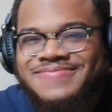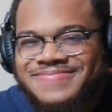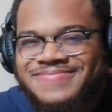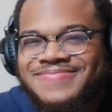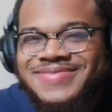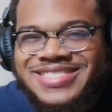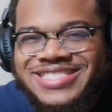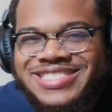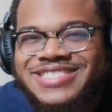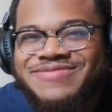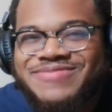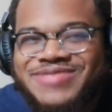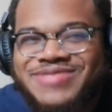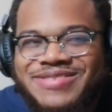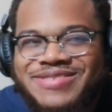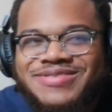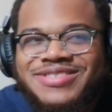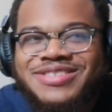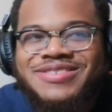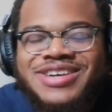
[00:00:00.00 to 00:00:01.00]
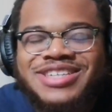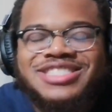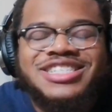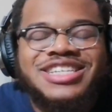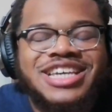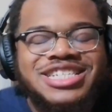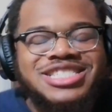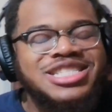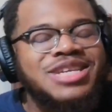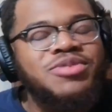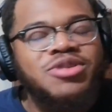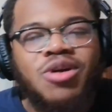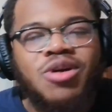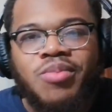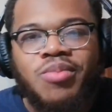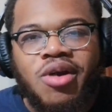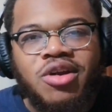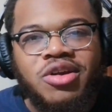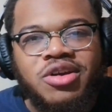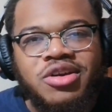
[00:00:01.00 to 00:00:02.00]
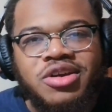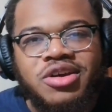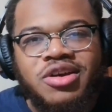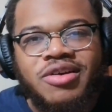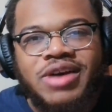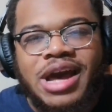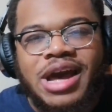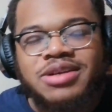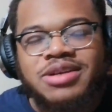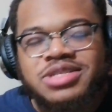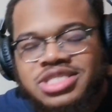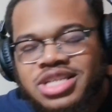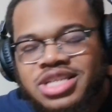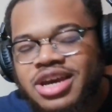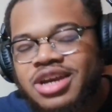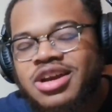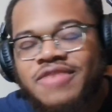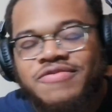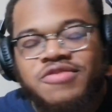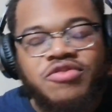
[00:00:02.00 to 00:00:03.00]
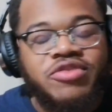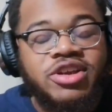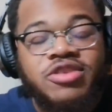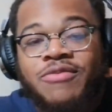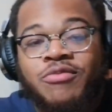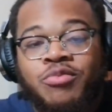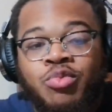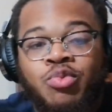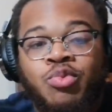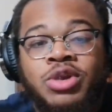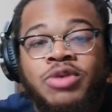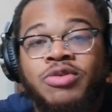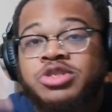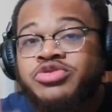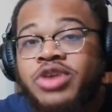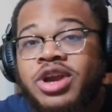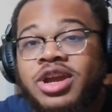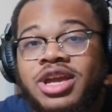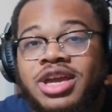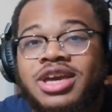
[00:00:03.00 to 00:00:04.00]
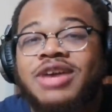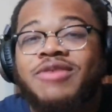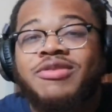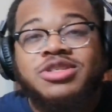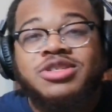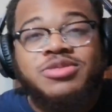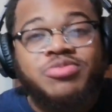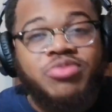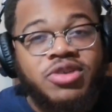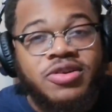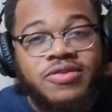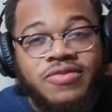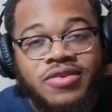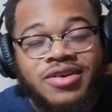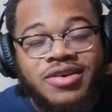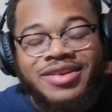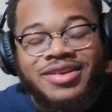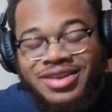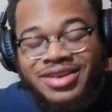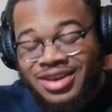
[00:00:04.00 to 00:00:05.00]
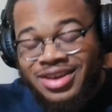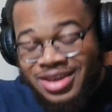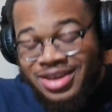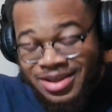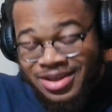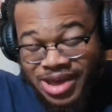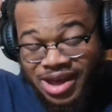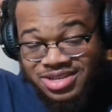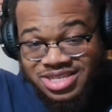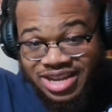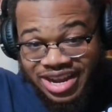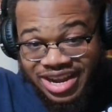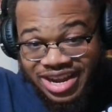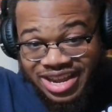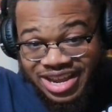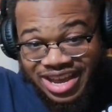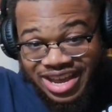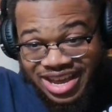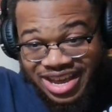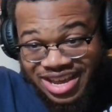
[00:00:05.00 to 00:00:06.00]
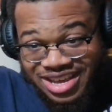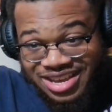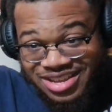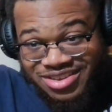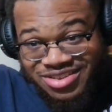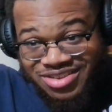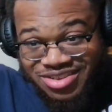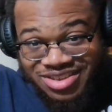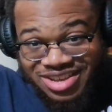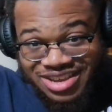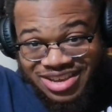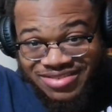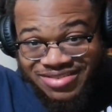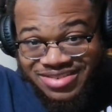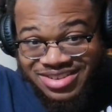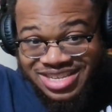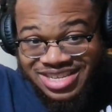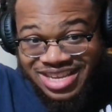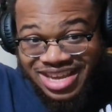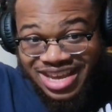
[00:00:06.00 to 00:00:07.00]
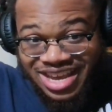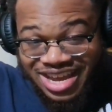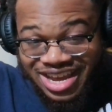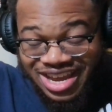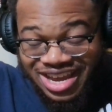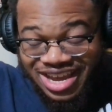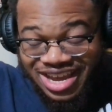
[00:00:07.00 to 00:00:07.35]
it, you know, it's typical Monaco outside of the rain. When it was raining, it was pretty fun. Outside of that, you know, it was But